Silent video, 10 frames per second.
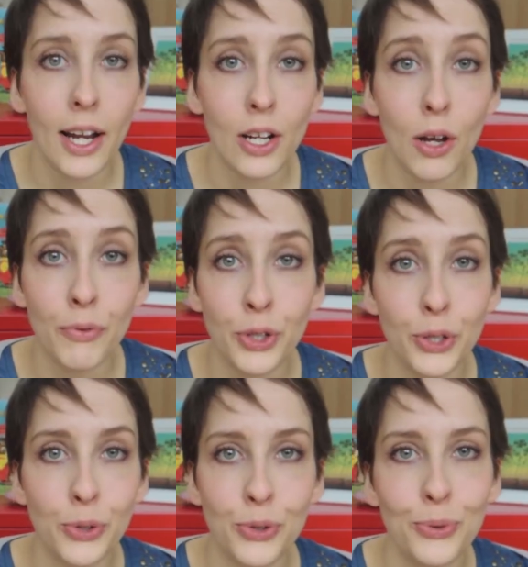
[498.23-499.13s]
I'd love for
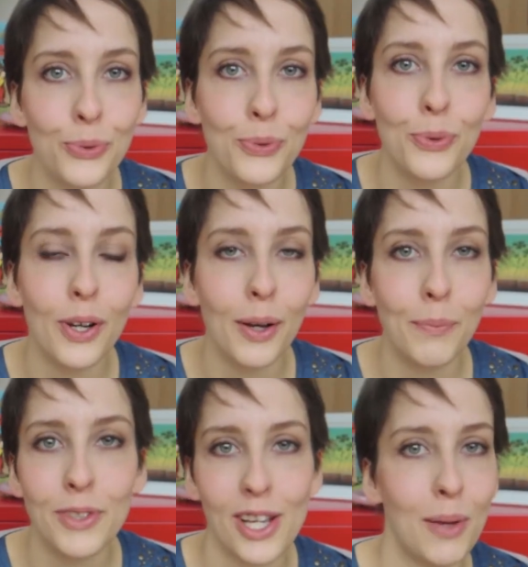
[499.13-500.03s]
you
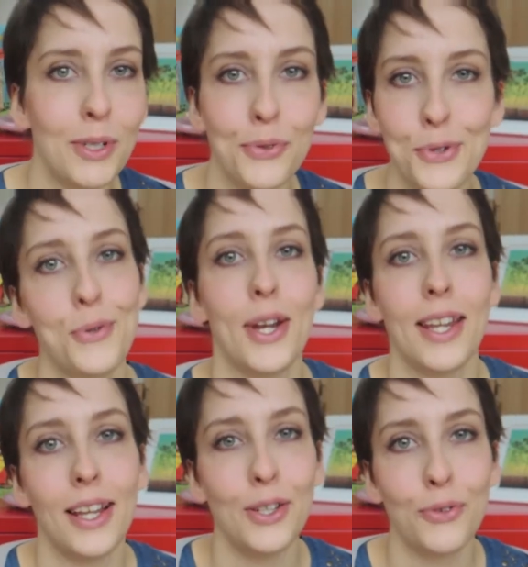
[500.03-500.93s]
to tell me if you
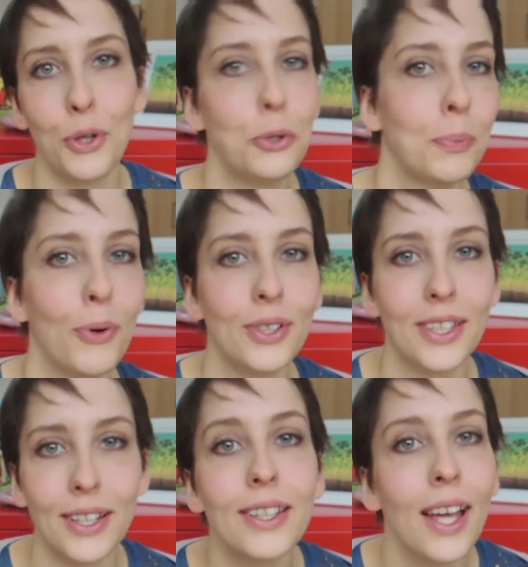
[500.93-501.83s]
read any of those
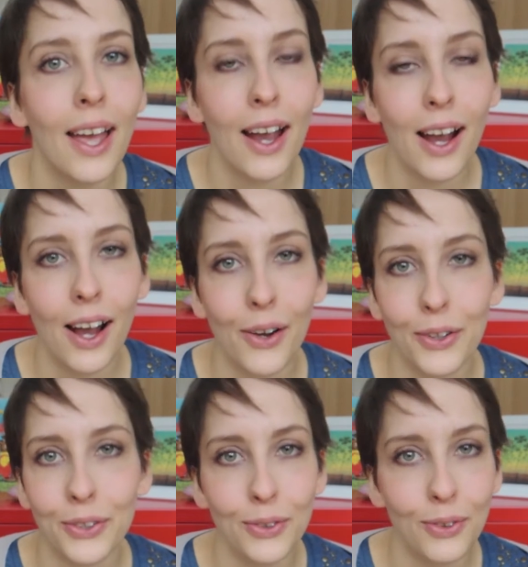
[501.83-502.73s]
books and
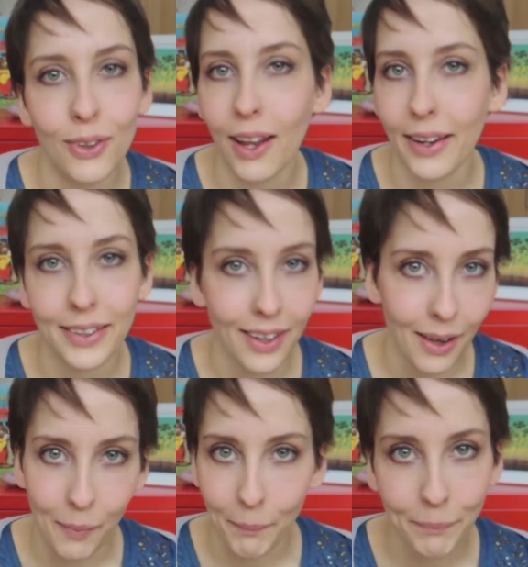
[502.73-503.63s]
how you like
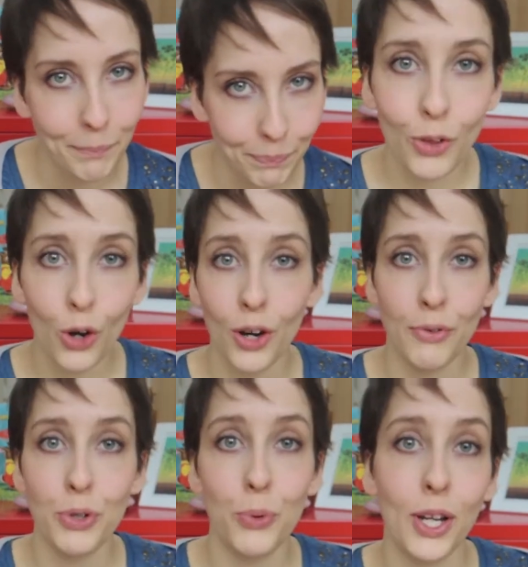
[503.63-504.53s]
them, or
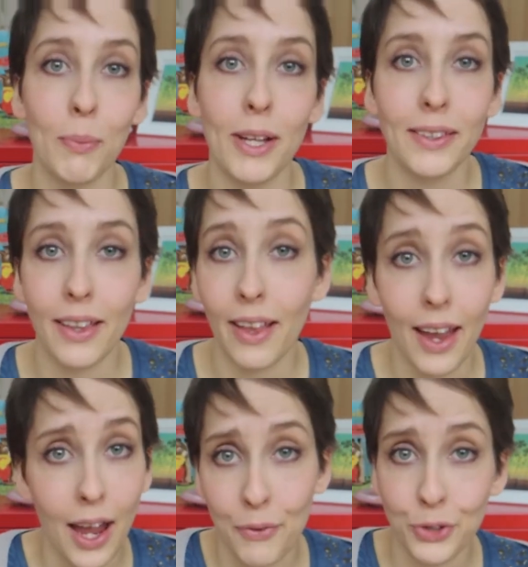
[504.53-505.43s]
if you recommend that I
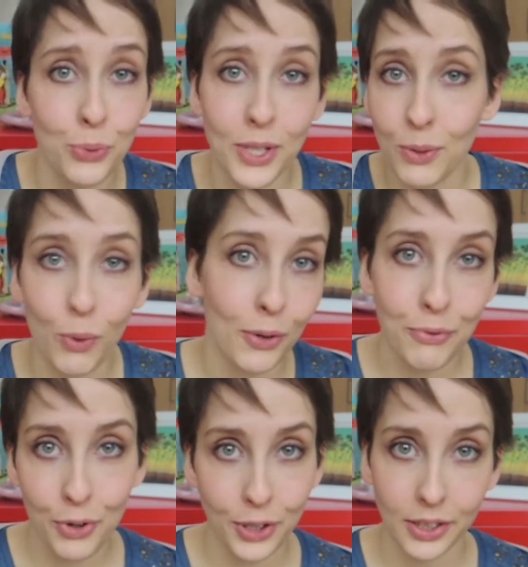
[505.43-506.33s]
have to read one
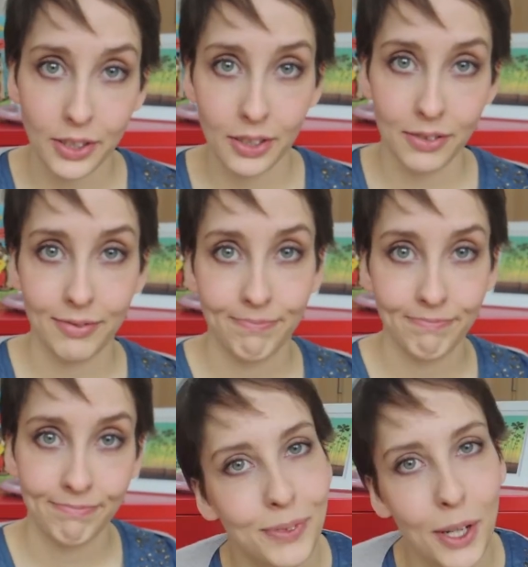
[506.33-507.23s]
first.
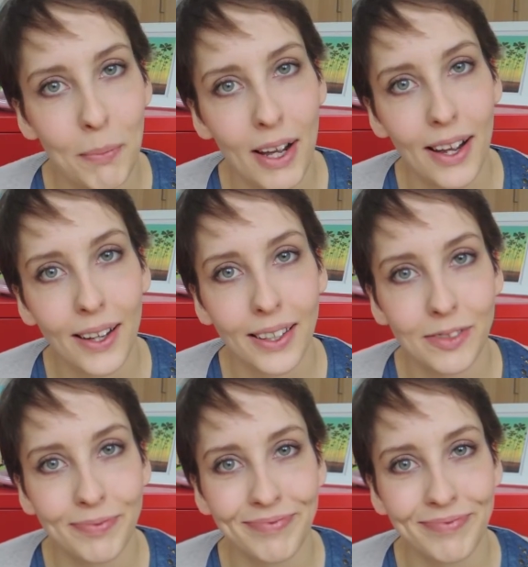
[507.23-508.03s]
Goodbye!